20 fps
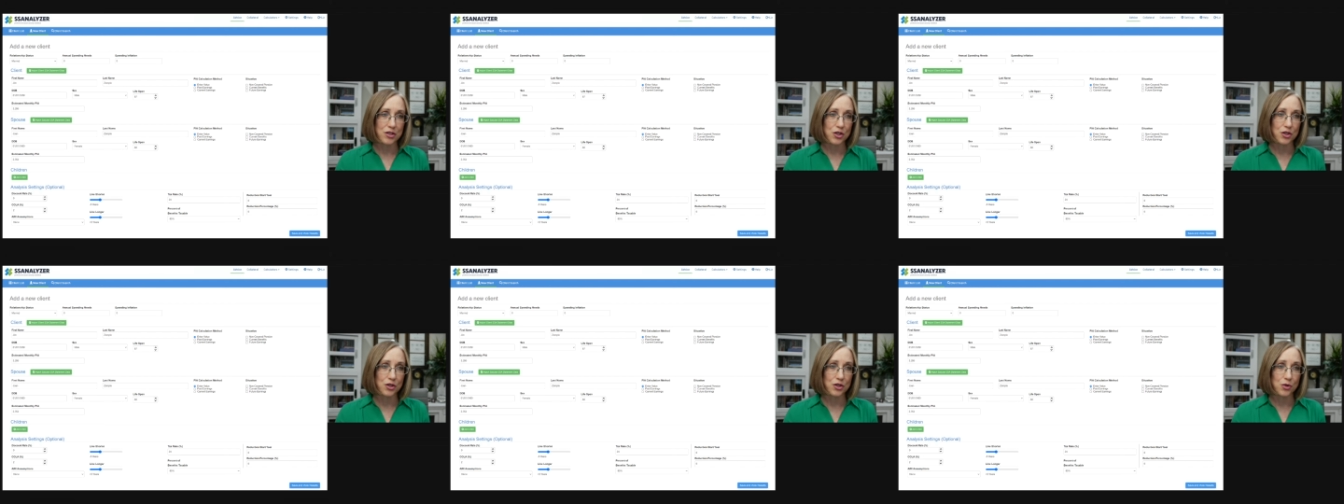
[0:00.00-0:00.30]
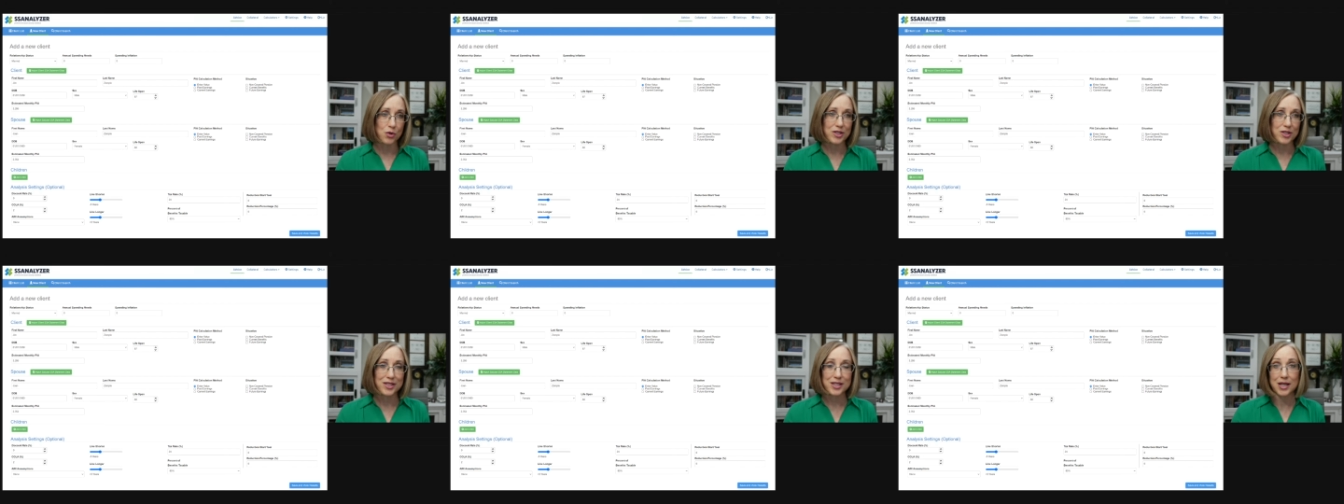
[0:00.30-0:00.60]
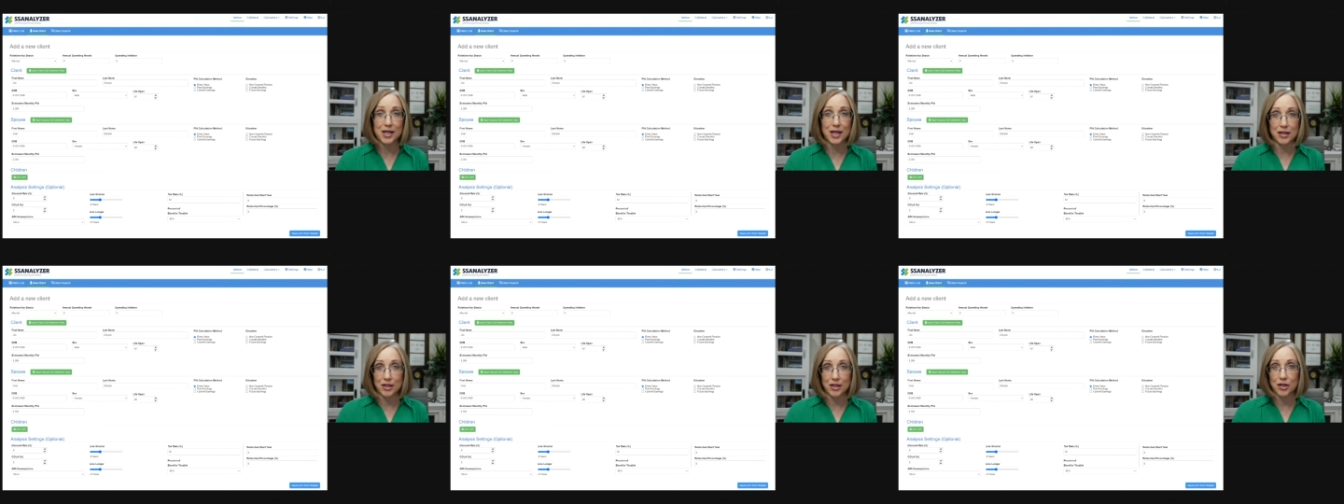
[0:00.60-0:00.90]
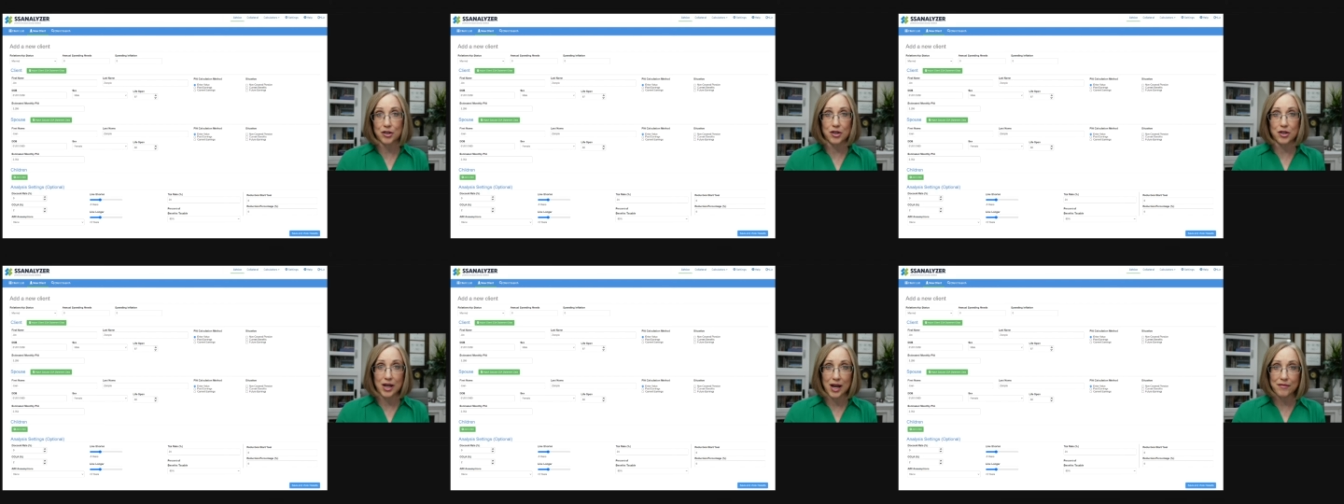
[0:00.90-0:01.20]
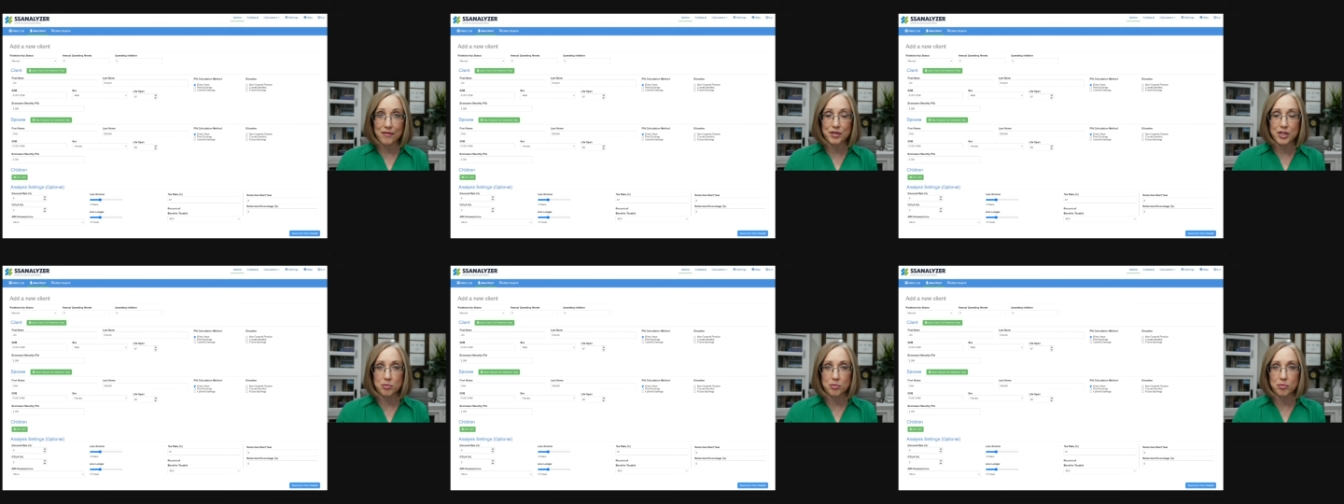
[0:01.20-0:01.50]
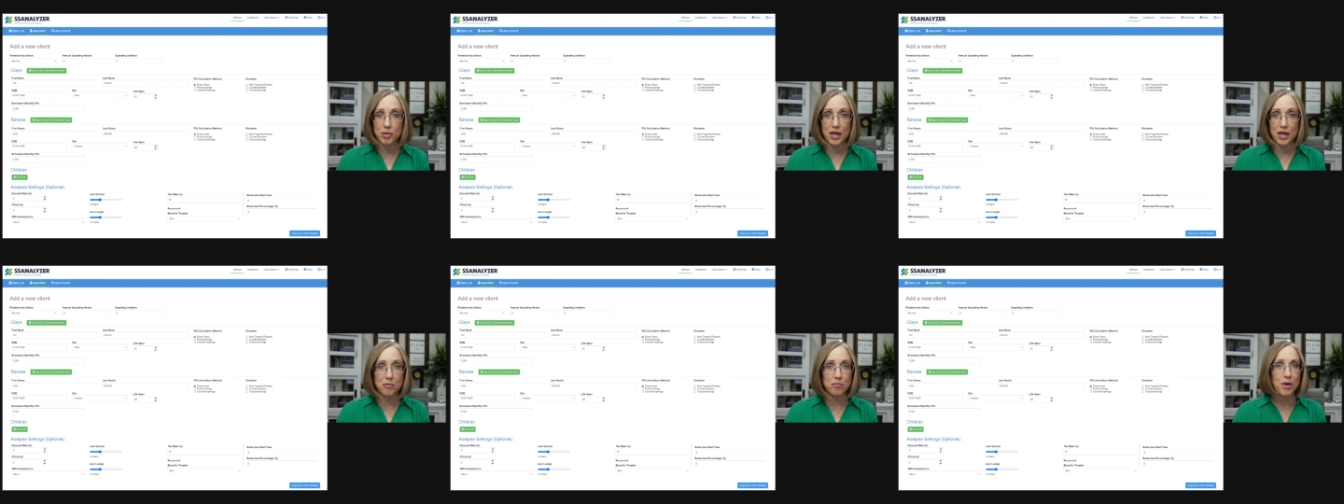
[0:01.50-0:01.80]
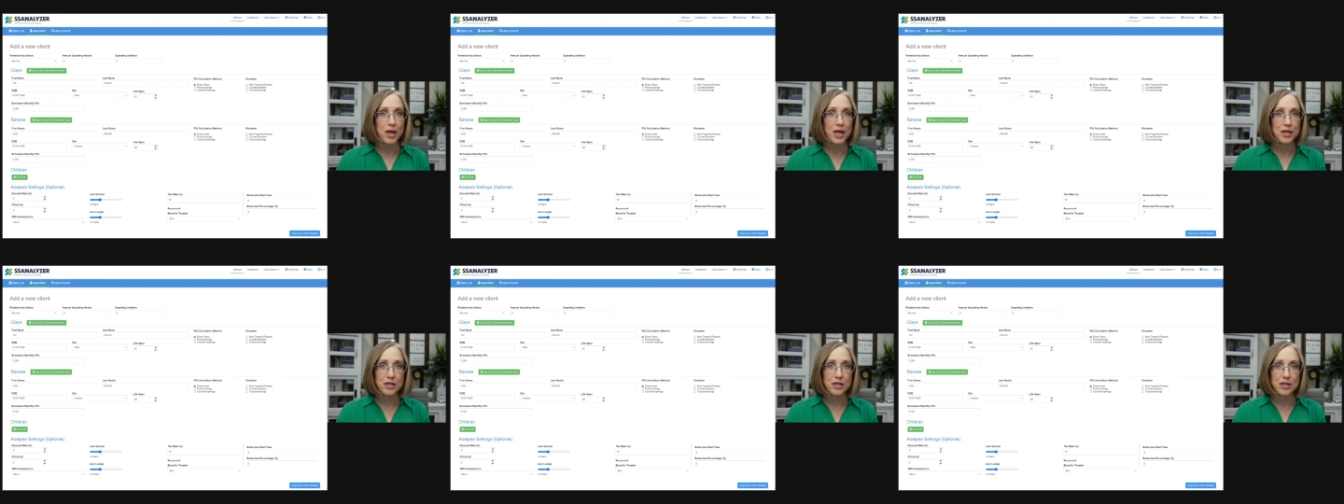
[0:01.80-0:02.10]
to set their lifespan
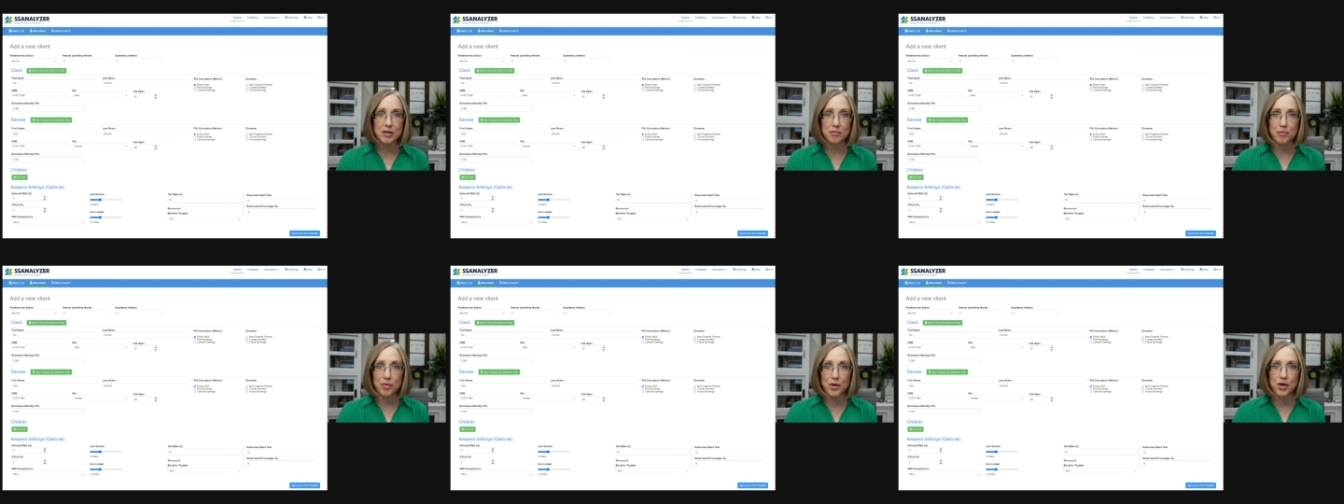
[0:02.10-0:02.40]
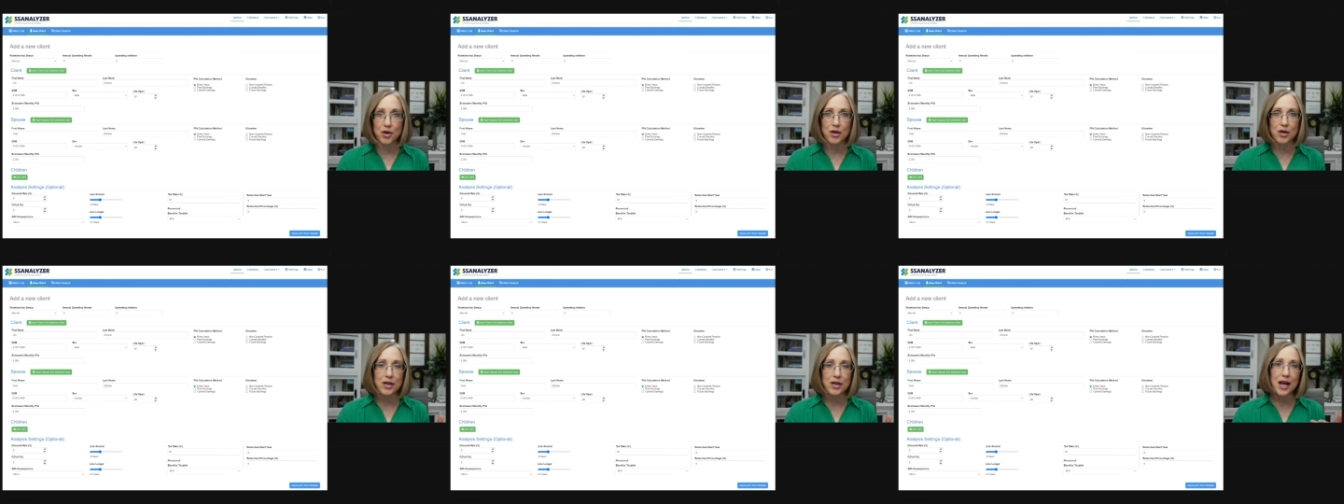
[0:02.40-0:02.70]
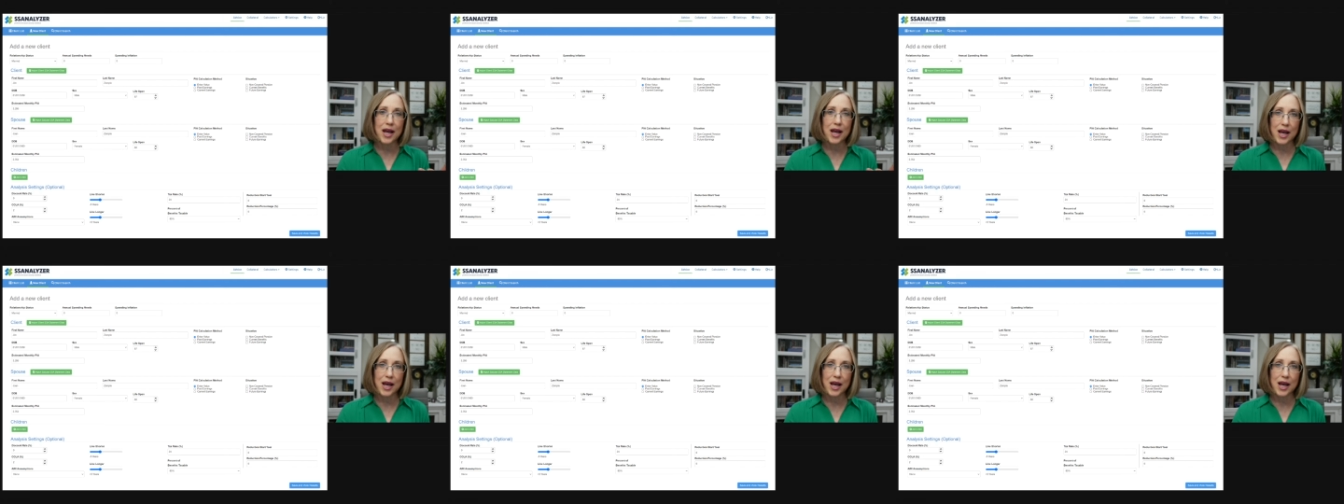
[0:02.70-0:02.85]
based upon